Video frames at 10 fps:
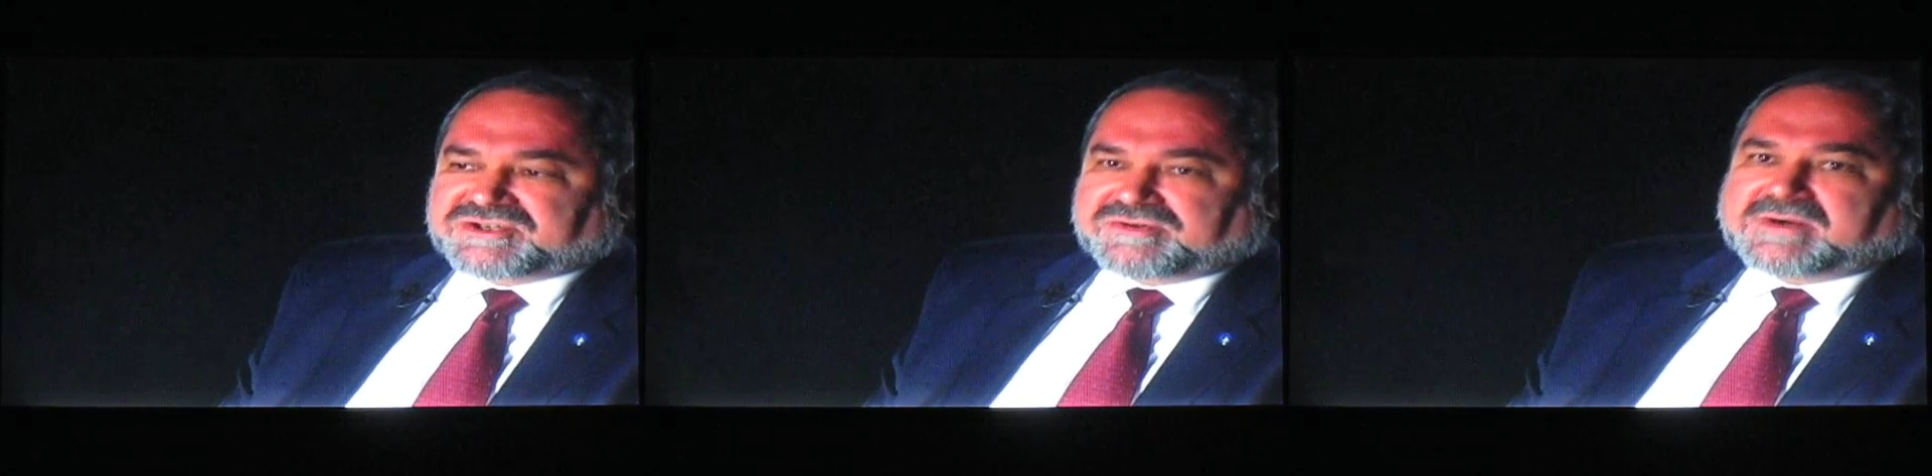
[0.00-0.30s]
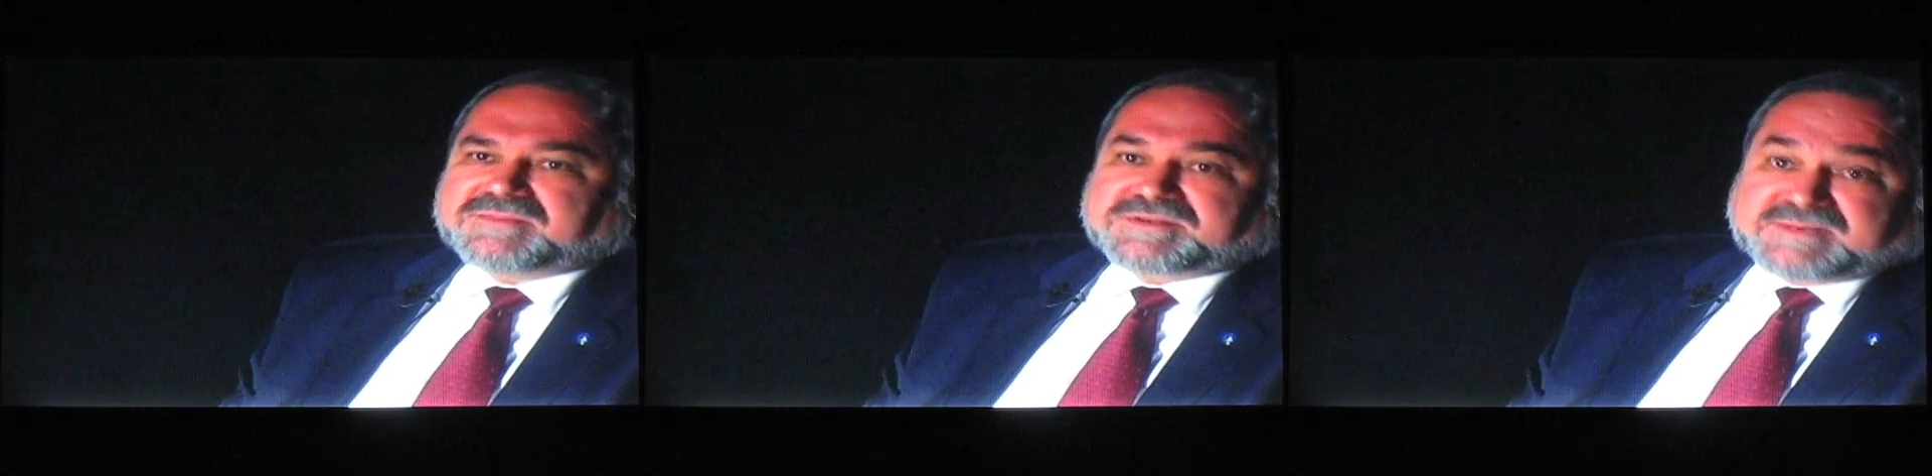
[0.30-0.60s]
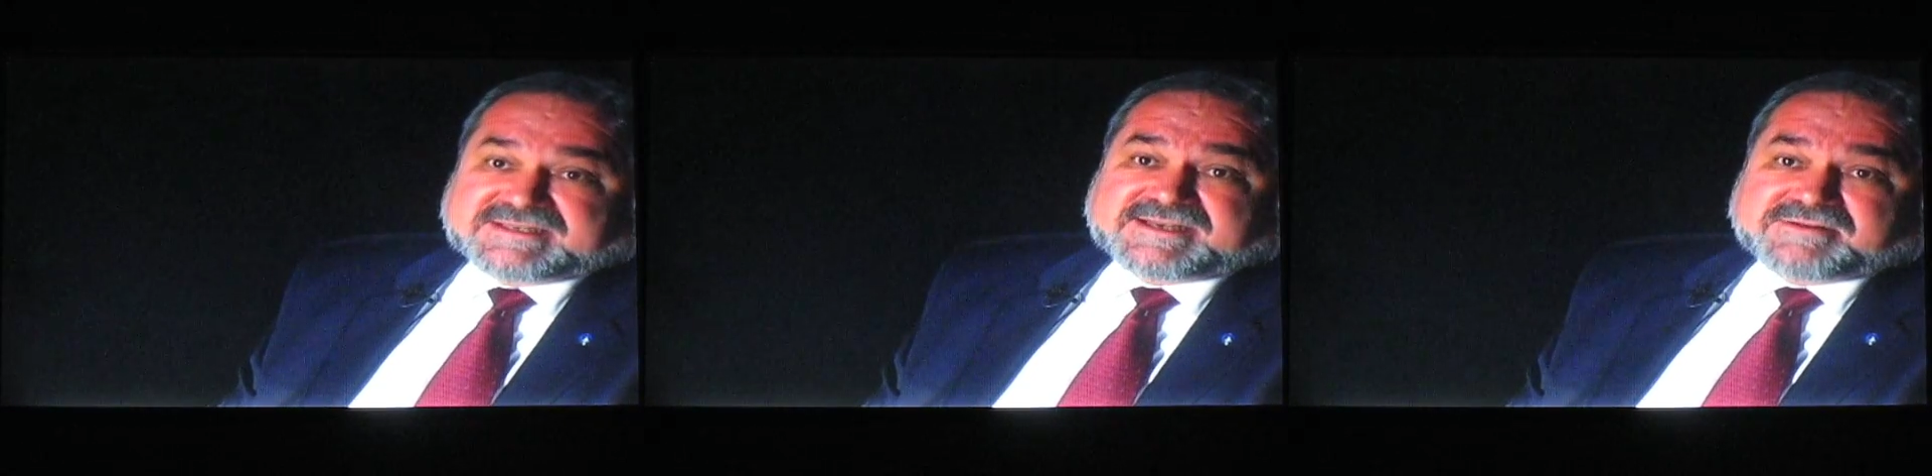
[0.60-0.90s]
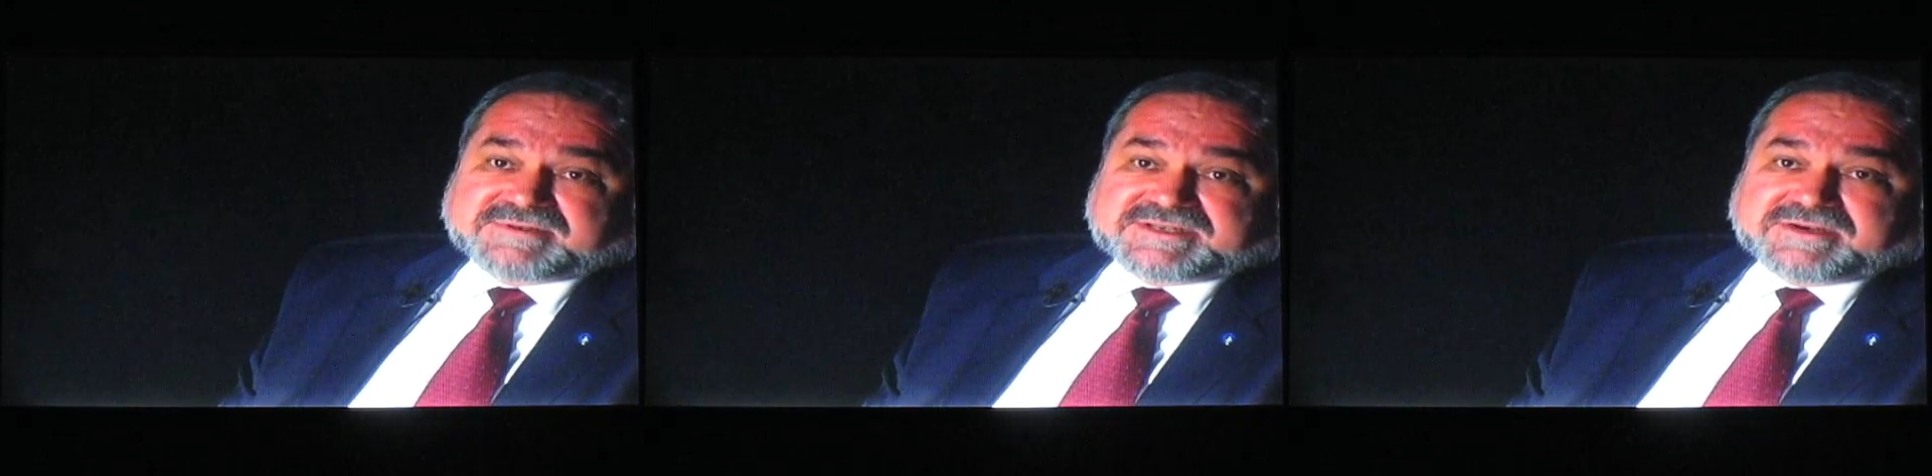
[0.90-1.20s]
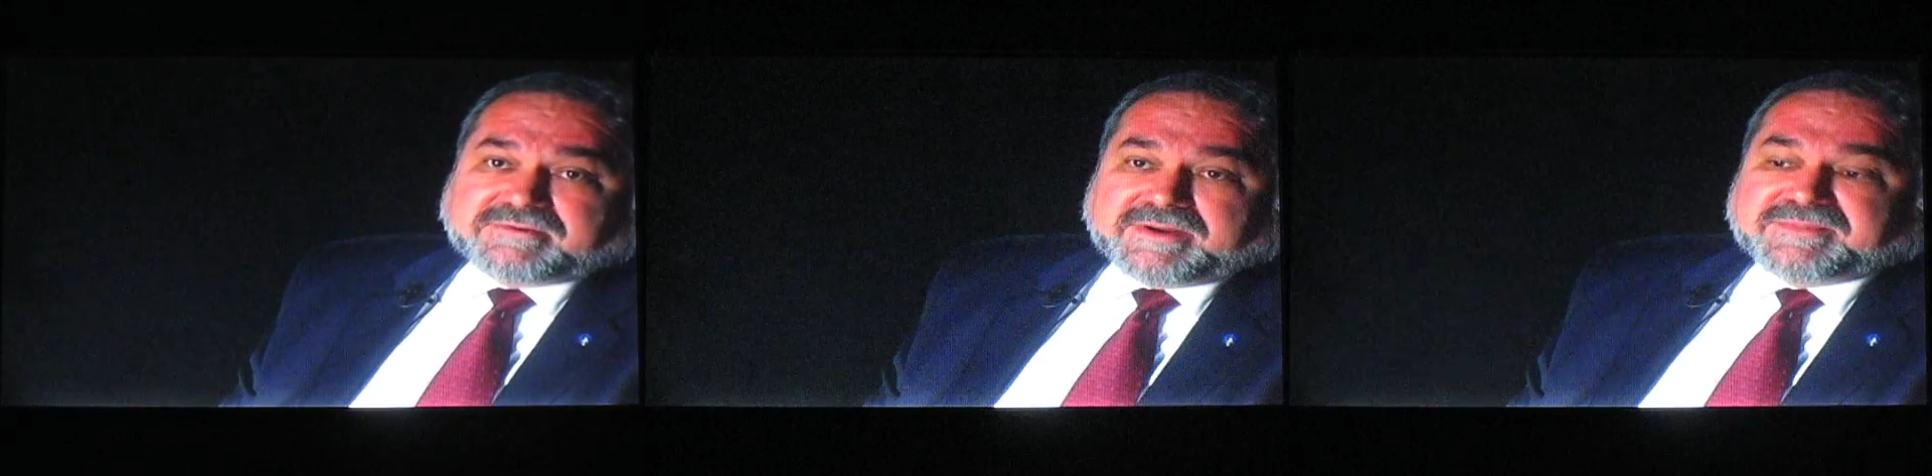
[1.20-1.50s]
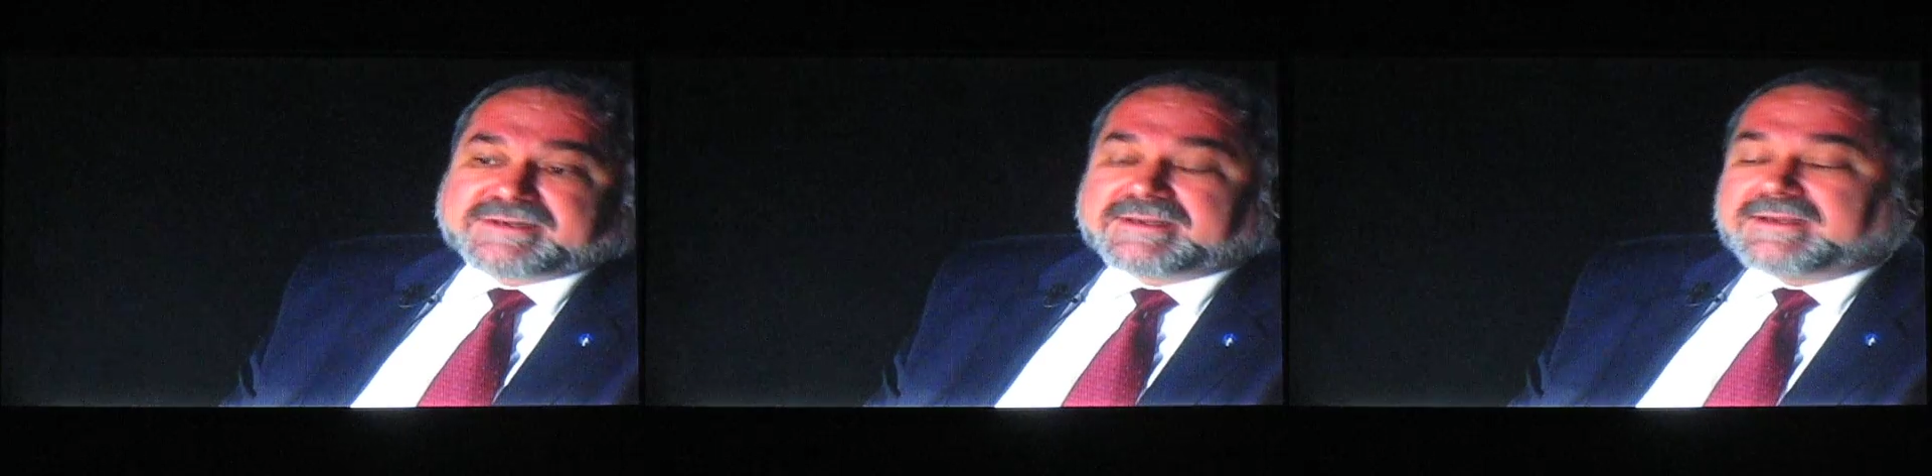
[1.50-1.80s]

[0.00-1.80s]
trumped my secrecy agreement.